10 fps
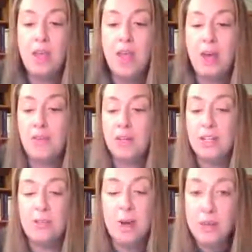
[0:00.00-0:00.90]

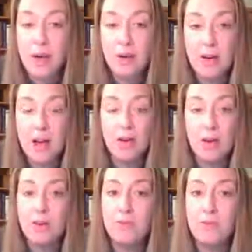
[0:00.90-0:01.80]
after it's been about an
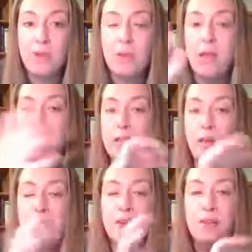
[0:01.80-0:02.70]
hour of you applying
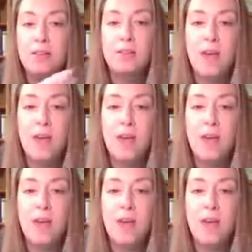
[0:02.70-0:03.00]
the oils,